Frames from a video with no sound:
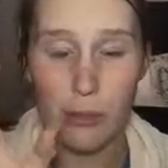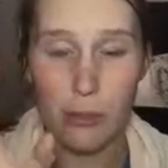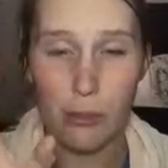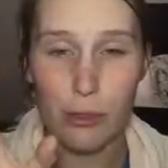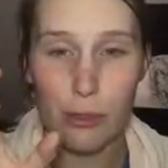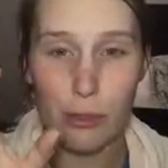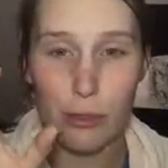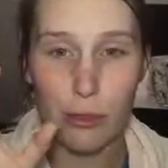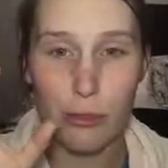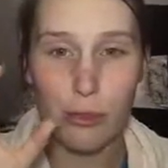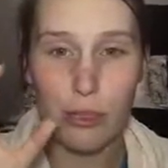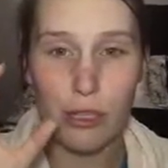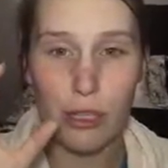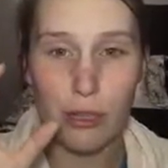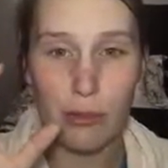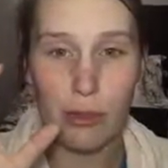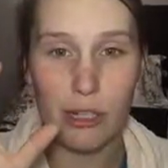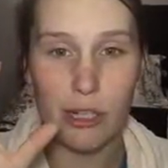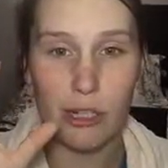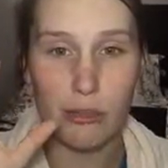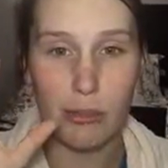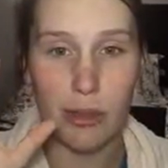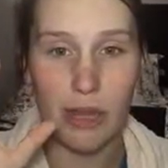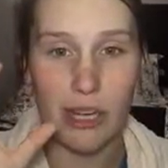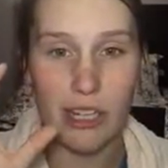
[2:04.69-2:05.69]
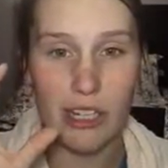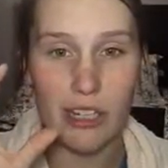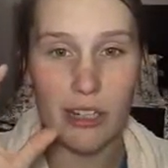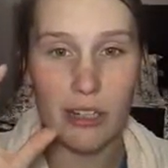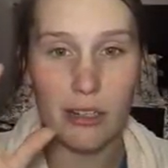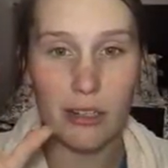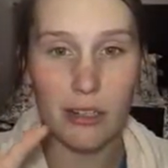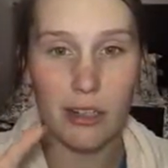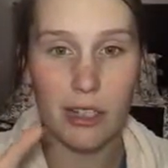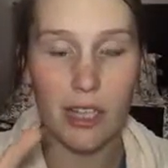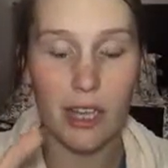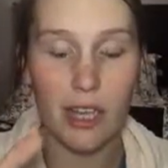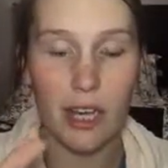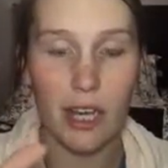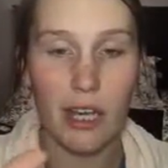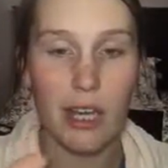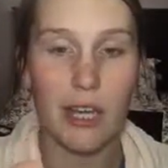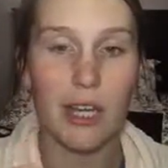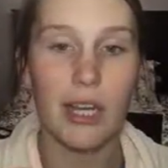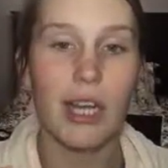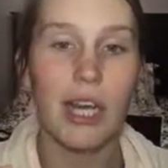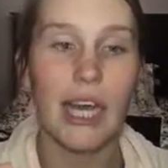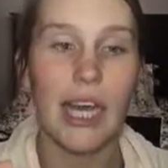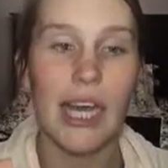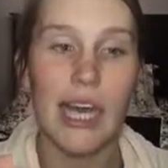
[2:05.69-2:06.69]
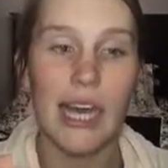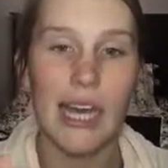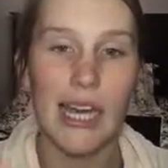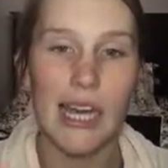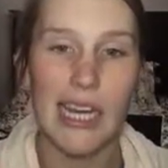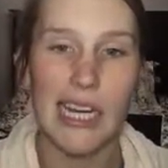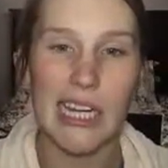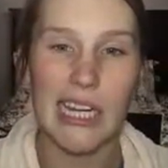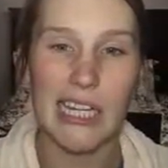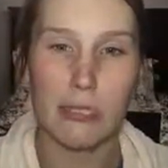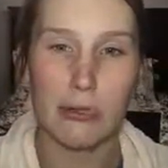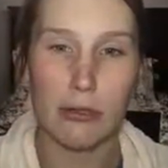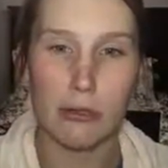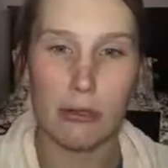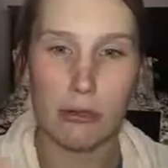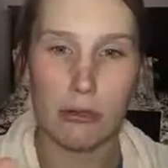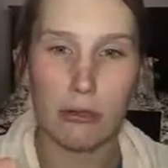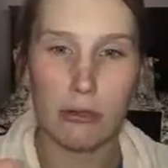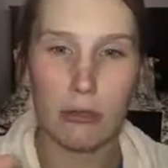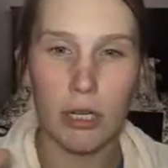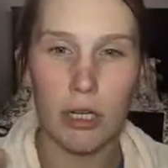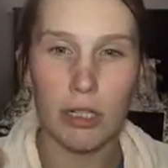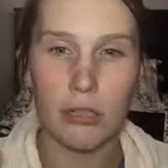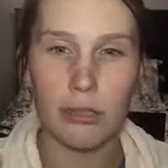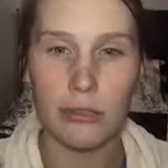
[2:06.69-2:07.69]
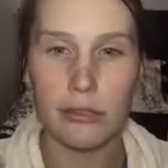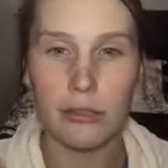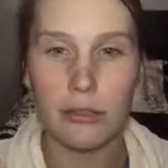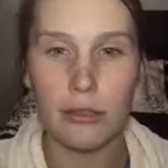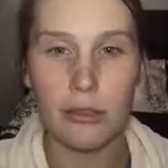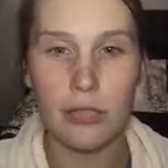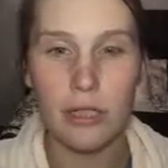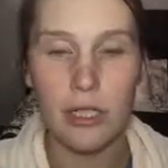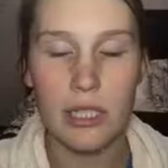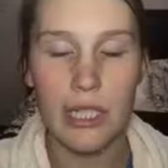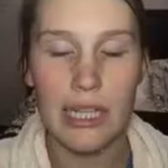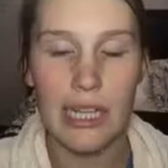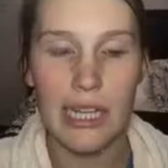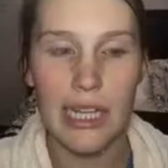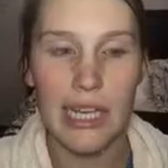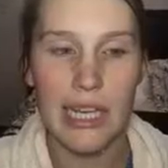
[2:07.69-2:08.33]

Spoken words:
absorb so much bacteria, and it just grows.